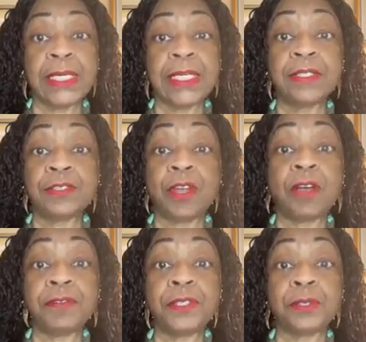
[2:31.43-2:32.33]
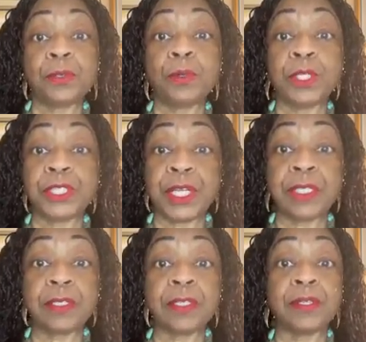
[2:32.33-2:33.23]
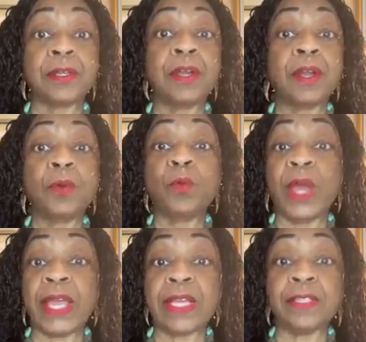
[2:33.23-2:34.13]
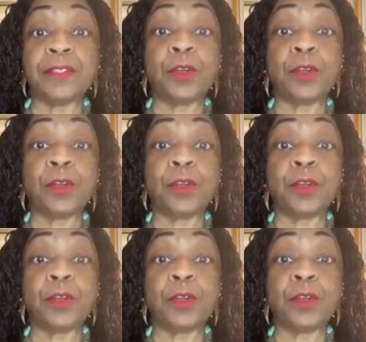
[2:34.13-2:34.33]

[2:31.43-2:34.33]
in softer or gentler ways,